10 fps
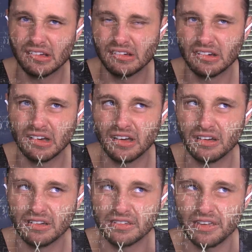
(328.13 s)
2 plus
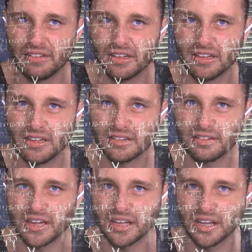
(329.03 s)
2 is 4.
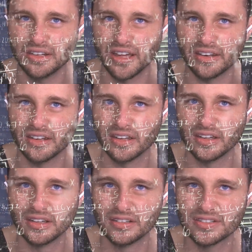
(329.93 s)
Minus 1, that's 3.
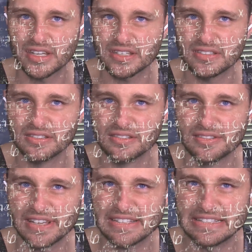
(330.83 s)
Quick maths.
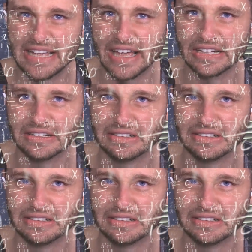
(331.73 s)
68.